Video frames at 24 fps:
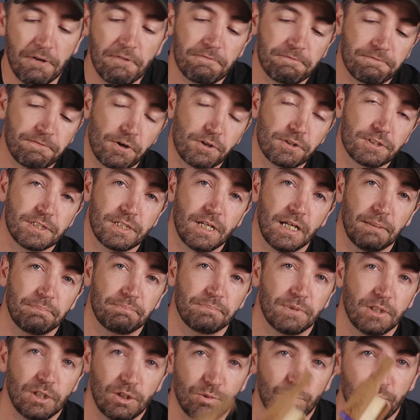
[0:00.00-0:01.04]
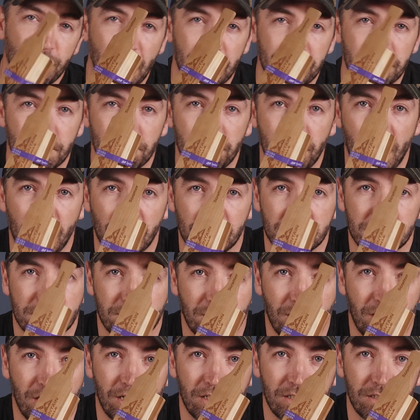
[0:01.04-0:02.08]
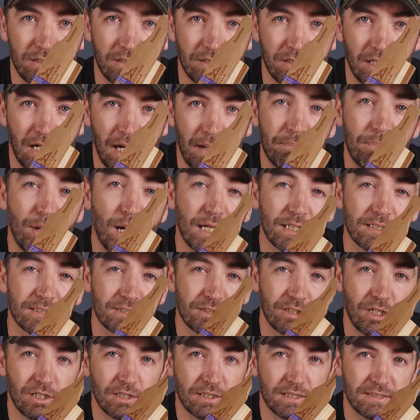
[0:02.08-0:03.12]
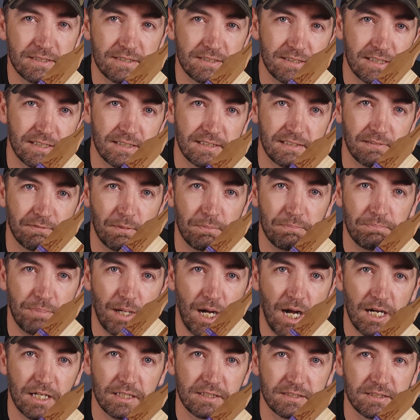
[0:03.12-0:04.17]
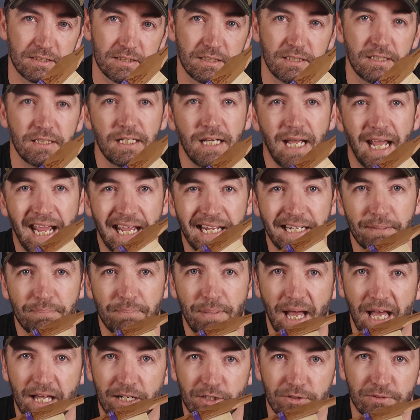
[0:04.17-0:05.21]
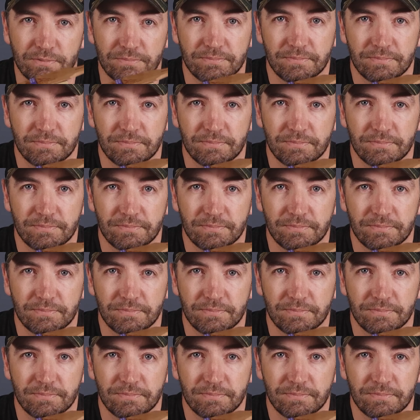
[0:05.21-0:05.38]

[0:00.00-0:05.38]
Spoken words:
First up, we have the box call. A box call consists of a box and a paddle.